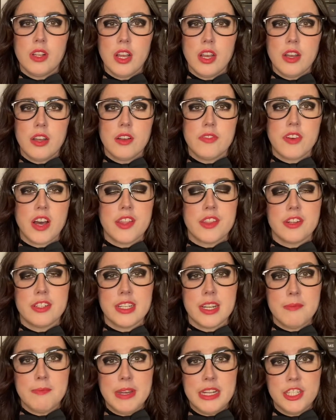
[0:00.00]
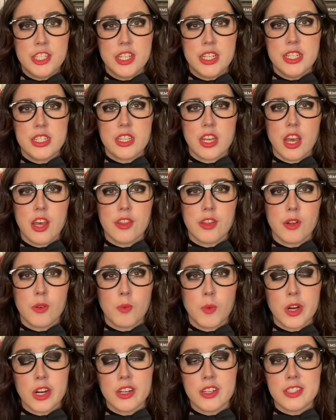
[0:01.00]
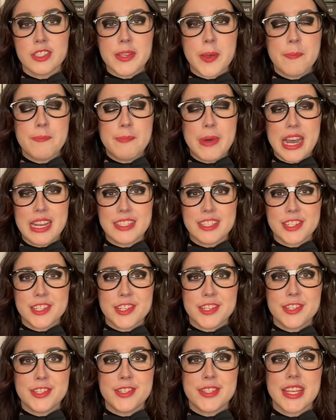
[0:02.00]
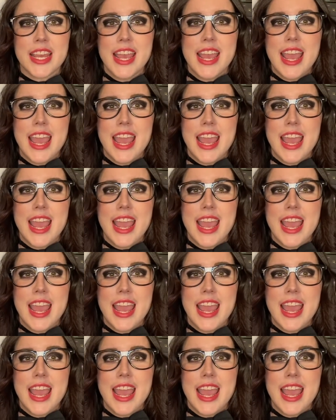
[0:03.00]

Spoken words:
of other dimensions, other worlds, monsters,